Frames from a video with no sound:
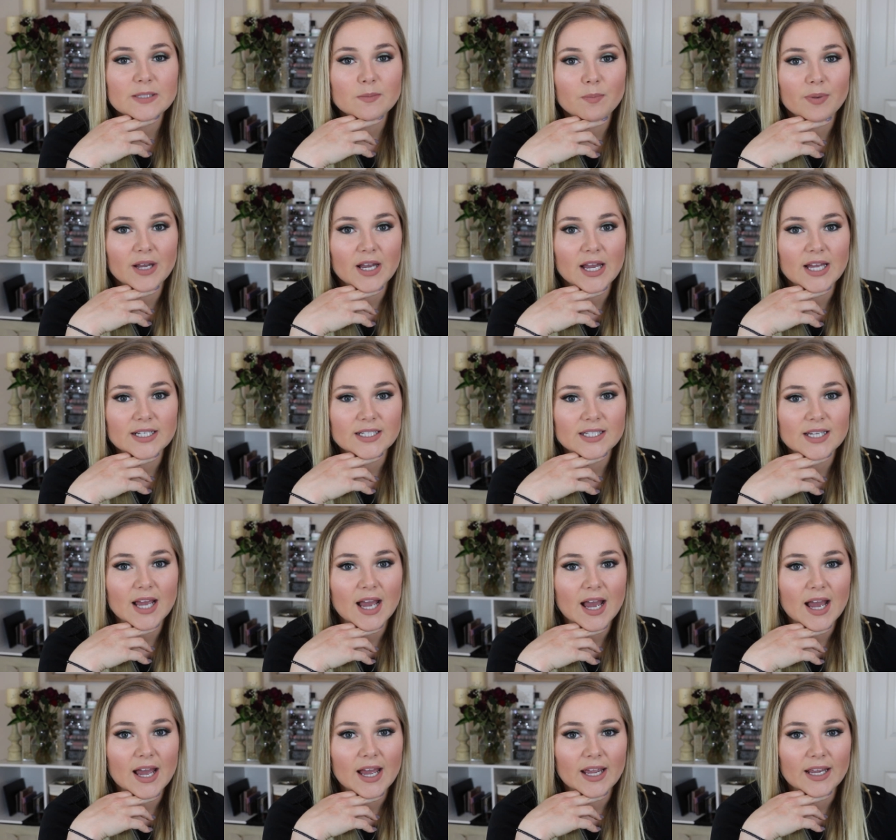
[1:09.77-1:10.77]
but
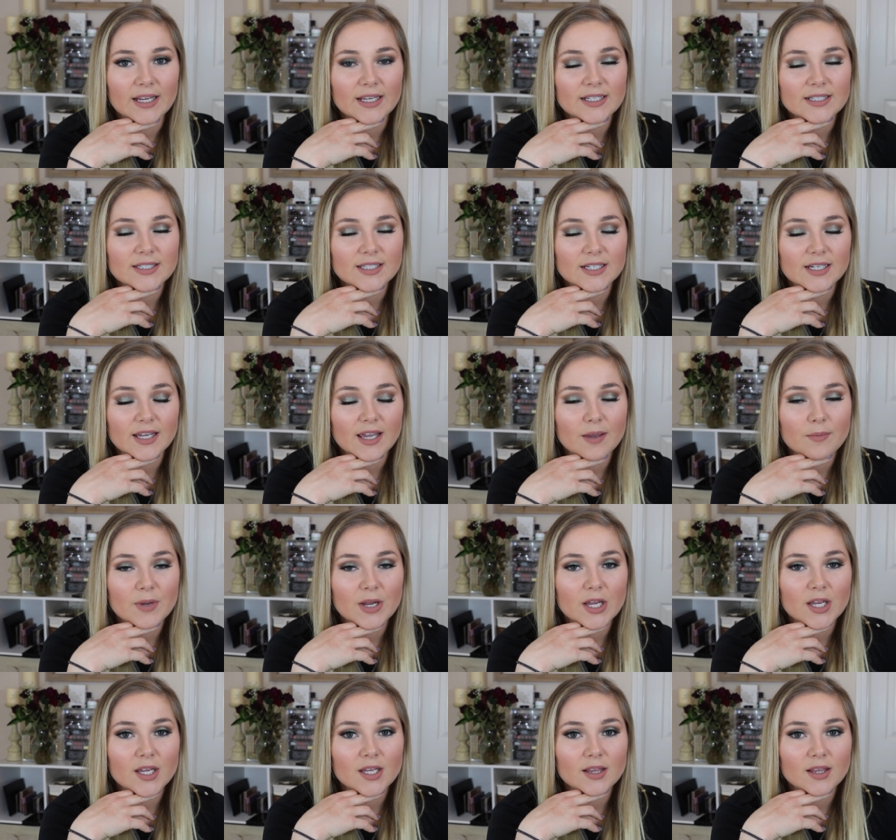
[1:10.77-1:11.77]
I didn't get
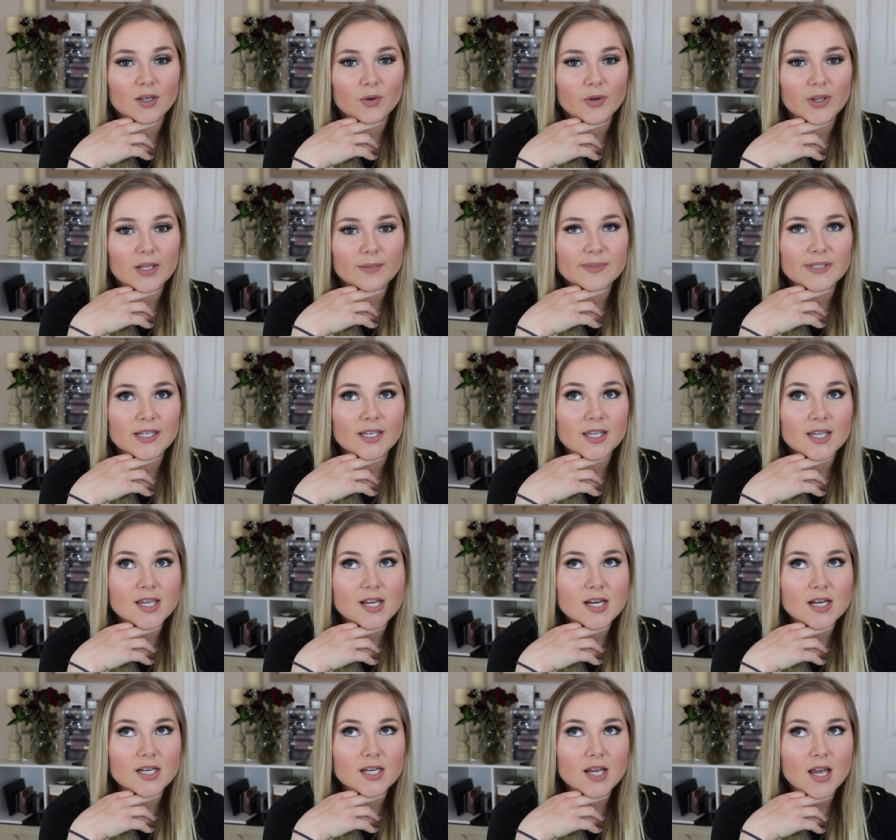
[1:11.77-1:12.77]
my liquid lipstick
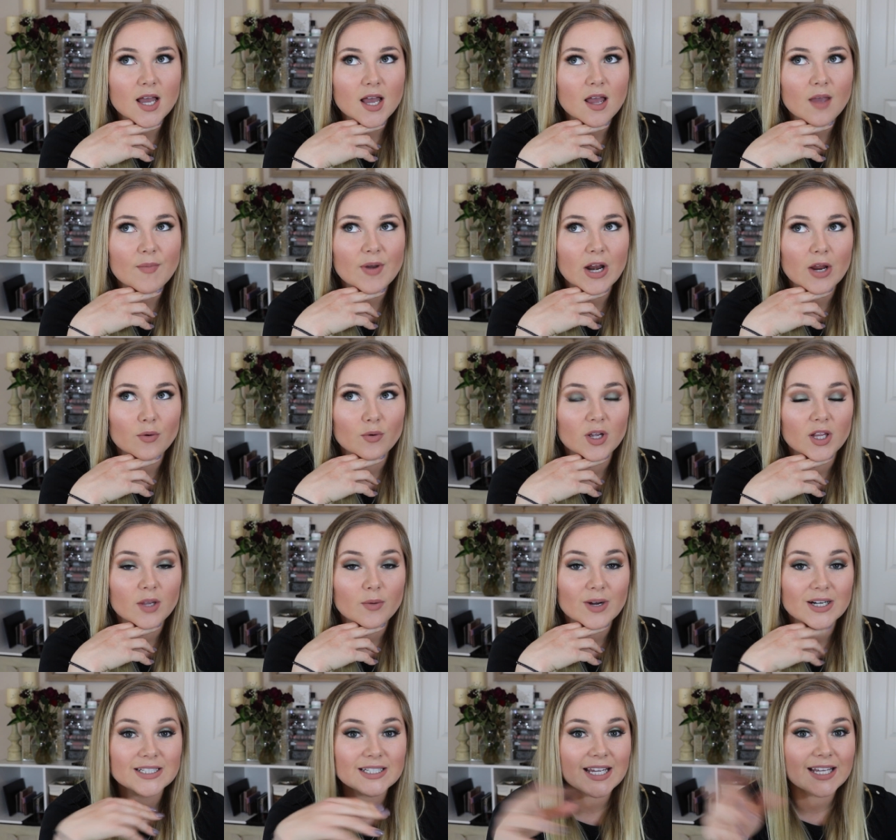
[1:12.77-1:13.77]
in time, and I really
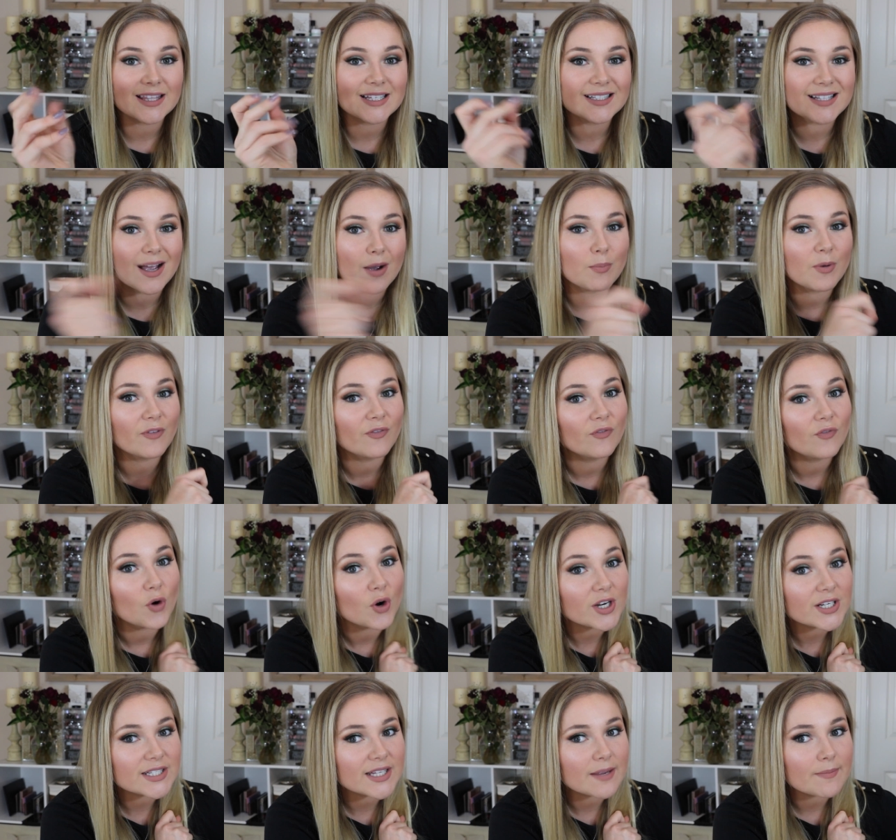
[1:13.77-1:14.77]
want to get this out
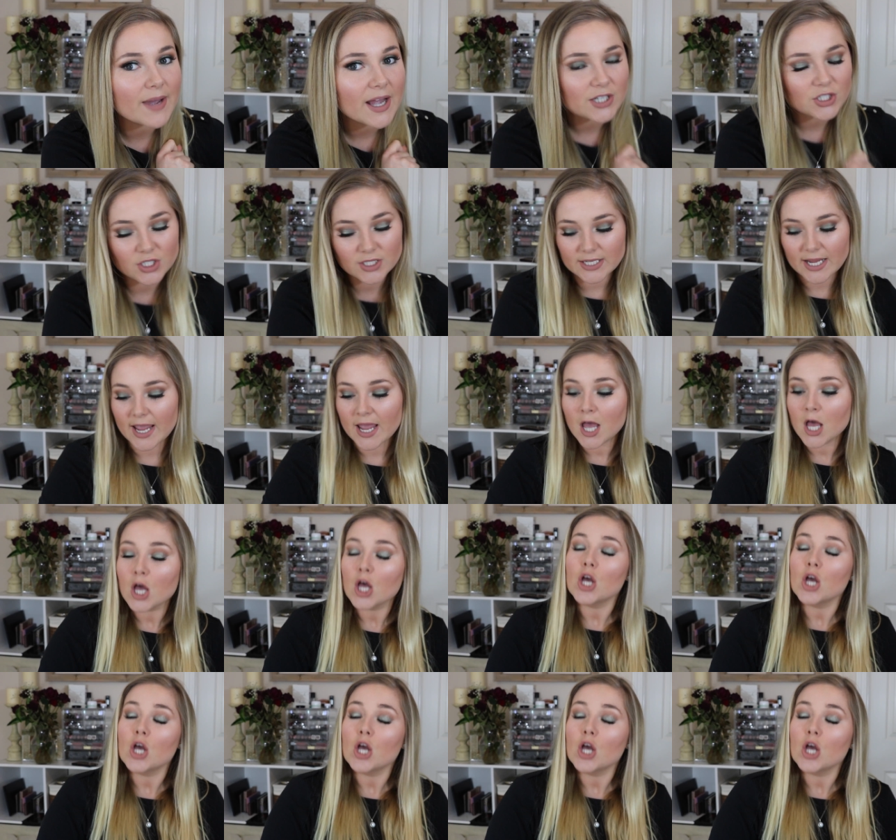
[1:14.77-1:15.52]
before St. Patrick's Day.